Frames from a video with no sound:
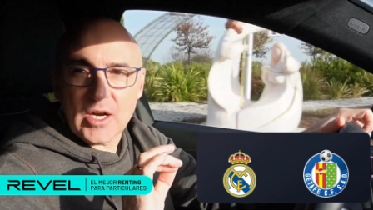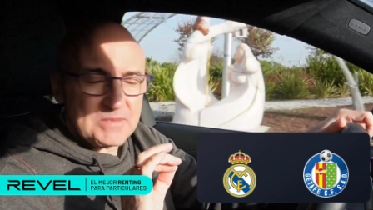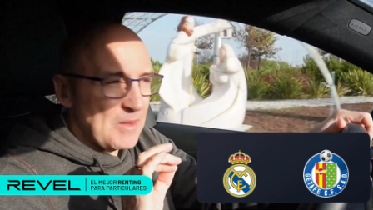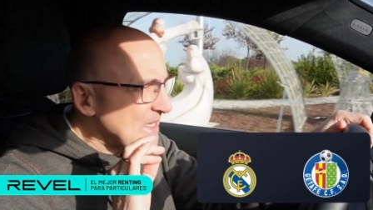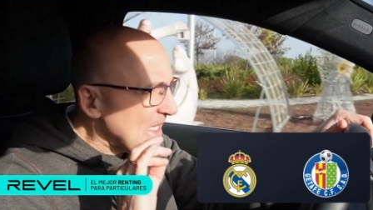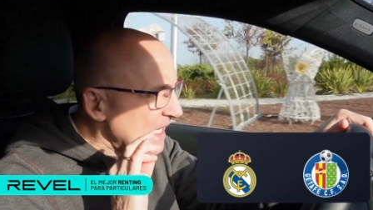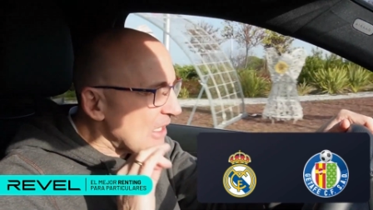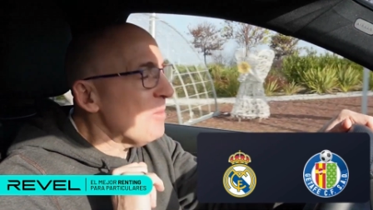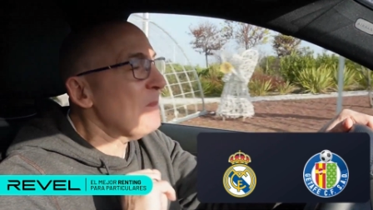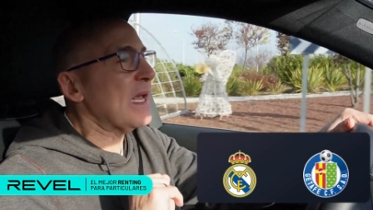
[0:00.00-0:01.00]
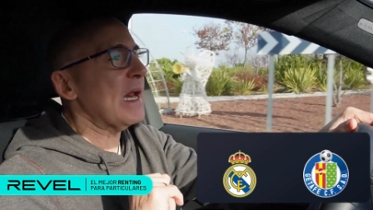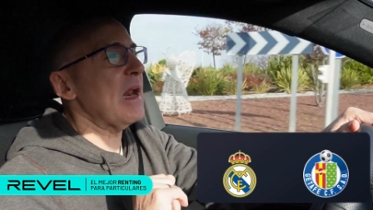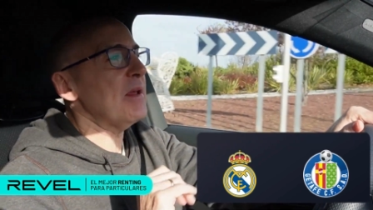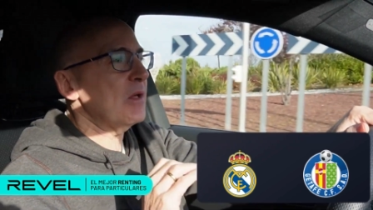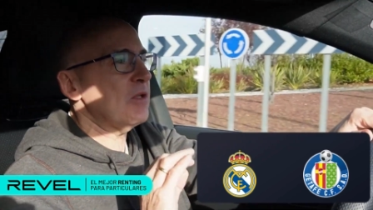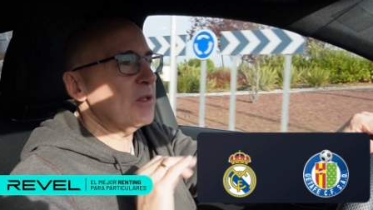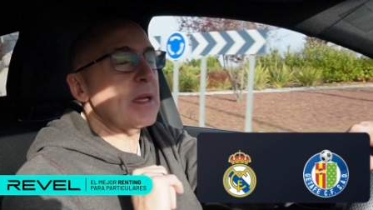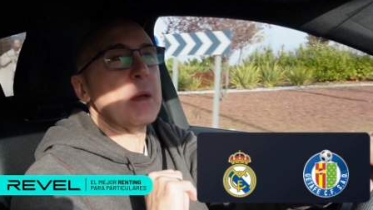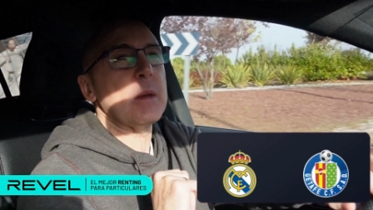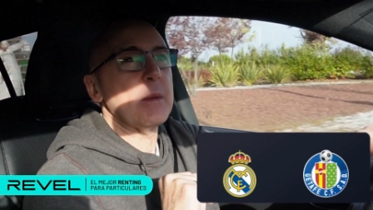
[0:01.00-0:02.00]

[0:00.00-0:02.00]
to complicate life for them permanently.